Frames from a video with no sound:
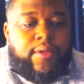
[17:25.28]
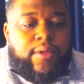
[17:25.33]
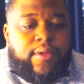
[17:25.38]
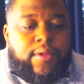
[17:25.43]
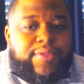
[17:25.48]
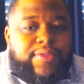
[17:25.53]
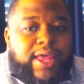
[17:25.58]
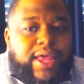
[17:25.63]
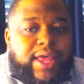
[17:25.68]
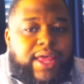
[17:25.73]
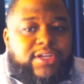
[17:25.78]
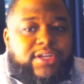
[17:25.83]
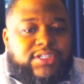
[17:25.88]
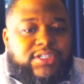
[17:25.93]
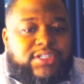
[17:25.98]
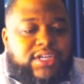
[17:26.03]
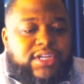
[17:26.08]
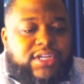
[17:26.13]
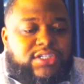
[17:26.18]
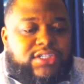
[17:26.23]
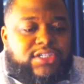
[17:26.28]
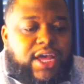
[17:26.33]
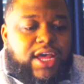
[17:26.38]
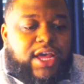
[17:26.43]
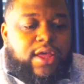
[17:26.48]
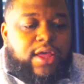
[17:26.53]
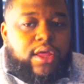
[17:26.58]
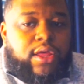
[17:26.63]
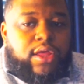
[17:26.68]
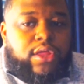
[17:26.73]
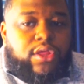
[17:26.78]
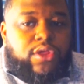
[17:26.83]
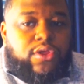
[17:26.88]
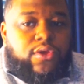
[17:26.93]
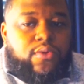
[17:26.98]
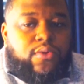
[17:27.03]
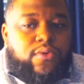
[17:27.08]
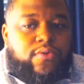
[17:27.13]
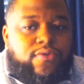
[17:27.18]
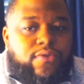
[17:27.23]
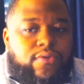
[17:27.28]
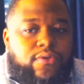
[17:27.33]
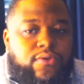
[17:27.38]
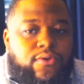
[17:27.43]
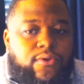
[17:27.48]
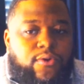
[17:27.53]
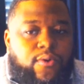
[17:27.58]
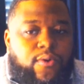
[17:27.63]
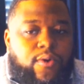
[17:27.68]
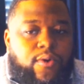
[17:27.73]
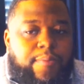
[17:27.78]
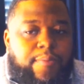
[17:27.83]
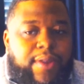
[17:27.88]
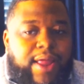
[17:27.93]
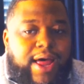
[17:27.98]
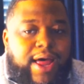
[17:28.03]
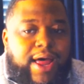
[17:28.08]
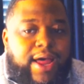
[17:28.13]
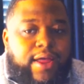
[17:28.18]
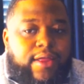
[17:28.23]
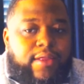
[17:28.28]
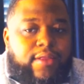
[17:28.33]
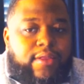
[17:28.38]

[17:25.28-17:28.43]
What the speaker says: and let's just say you apply.